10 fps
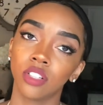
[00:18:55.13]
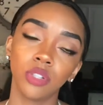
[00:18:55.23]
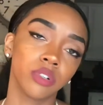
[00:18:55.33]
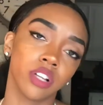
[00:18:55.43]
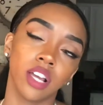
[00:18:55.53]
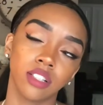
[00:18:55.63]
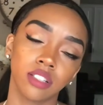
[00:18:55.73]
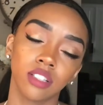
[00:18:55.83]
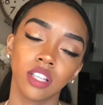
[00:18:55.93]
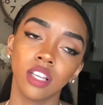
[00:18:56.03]
Cute or not,
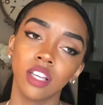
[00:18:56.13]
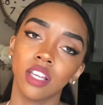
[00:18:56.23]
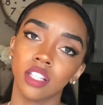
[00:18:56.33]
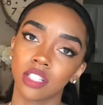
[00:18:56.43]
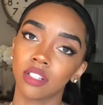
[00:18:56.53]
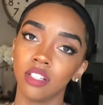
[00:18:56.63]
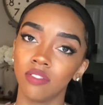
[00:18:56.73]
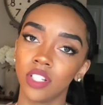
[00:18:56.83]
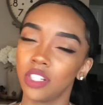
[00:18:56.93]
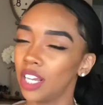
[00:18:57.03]
it's
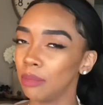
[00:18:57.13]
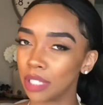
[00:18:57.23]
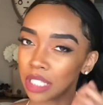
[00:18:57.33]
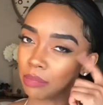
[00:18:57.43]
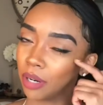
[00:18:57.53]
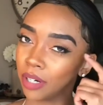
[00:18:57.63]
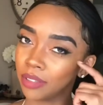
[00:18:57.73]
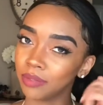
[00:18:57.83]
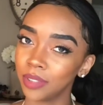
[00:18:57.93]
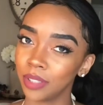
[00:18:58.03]
convenient. You gotta be smart,
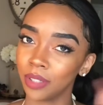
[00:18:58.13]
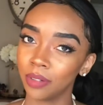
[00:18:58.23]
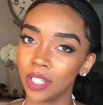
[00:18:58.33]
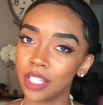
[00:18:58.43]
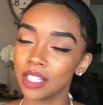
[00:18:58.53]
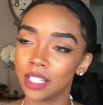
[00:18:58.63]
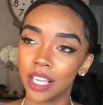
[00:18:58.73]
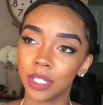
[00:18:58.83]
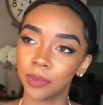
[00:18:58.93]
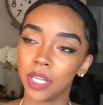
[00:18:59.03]
you know. And this is the
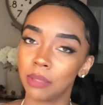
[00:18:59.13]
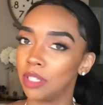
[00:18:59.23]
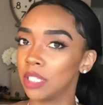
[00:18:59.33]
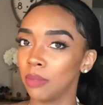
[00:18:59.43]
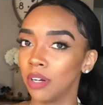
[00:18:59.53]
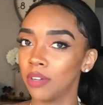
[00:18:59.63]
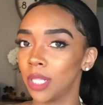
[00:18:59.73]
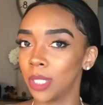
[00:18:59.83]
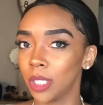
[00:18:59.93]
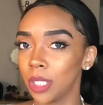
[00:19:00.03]
case where you gotta be smart
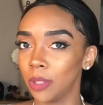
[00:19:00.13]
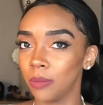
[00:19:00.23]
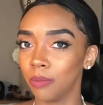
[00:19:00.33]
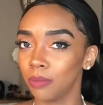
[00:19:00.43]
rather than cute.